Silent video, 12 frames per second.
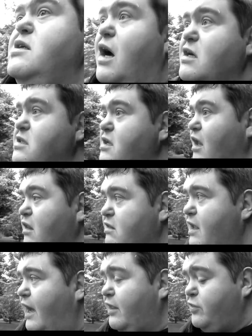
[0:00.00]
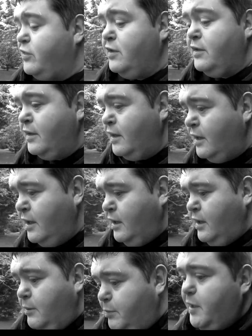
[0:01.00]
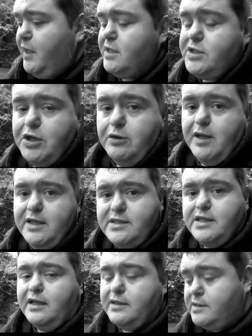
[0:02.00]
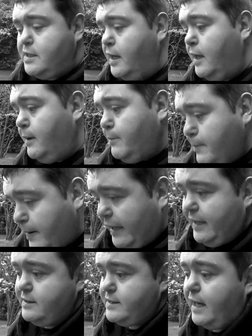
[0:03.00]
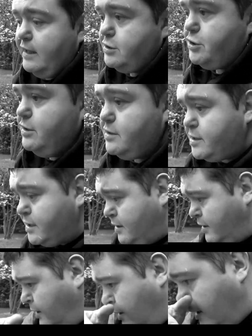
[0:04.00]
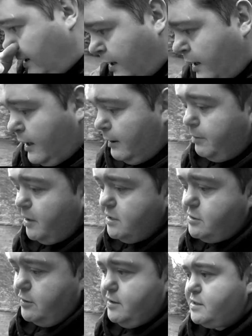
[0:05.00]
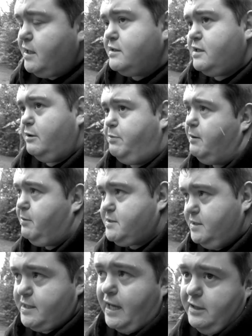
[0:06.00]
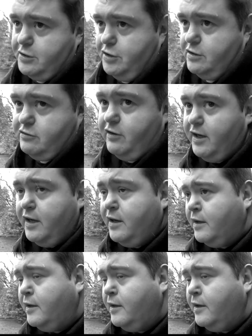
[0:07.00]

it's an accidental death, please don't insult my intelligence, and please don't insult other people's intelligence, right?